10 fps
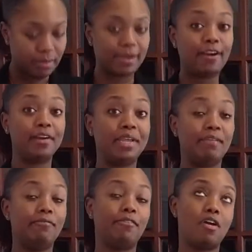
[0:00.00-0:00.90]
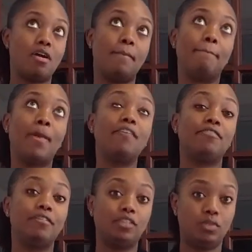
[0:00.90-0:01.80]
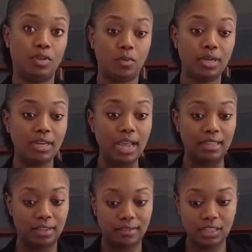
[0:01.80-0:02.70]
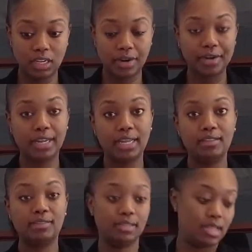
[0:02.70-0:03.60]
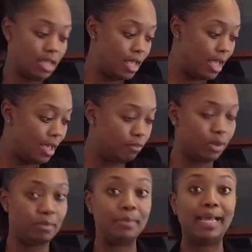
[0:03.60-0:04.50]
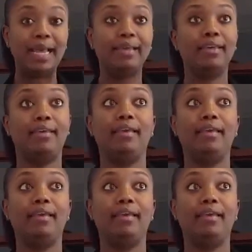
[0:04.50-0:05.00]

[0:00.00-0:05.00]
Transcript: my cardigan from Forever 21. I love these cardigans. I have one in black